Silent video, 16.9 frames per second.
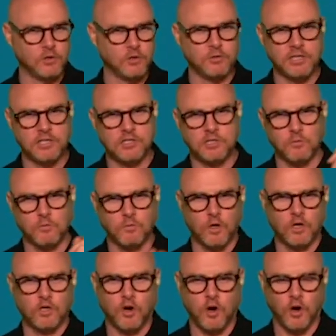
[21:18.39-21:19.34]
You need to
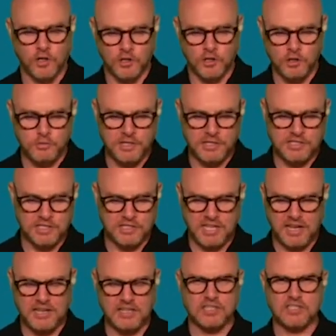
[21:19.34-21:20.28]
work harder. You need to
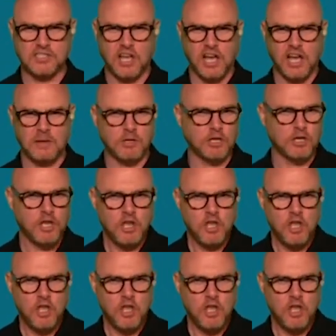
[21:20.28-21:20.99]
take this time and,